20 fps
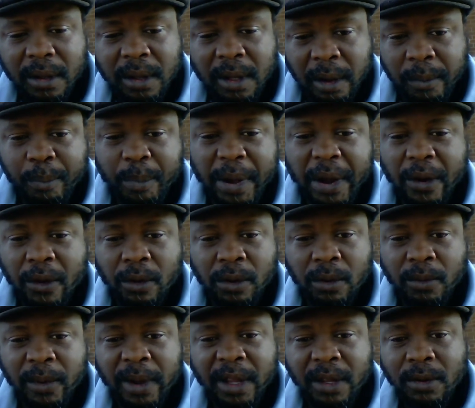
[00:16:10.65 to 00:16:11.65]
the apparel
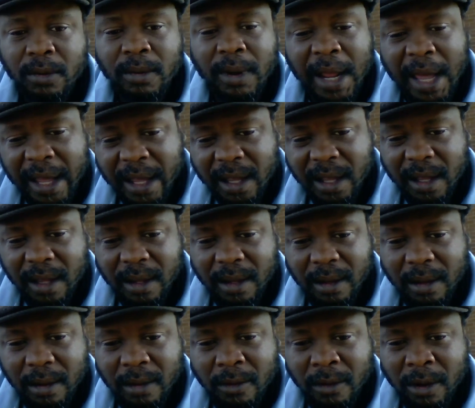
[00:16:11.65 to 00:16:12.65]
the way you like
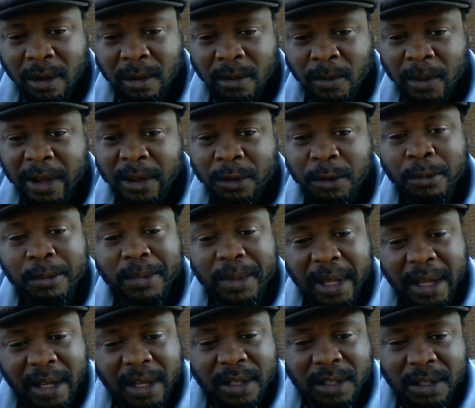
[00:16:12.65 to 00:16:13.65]
it, or the way you
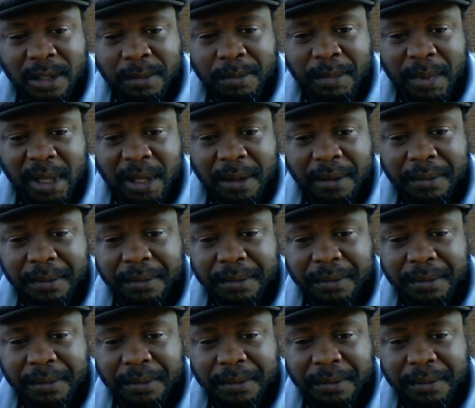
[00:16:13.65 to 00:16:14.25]
think it should be.